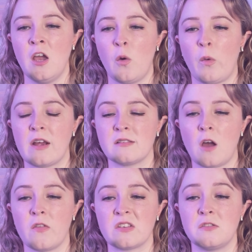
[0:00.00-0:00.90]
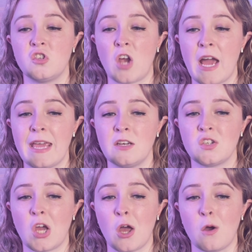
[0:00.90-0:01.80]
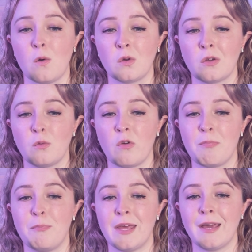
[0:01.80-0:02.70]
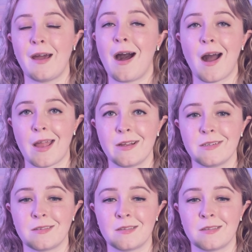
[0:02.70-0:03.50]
when I saw this giant toad with big eyes,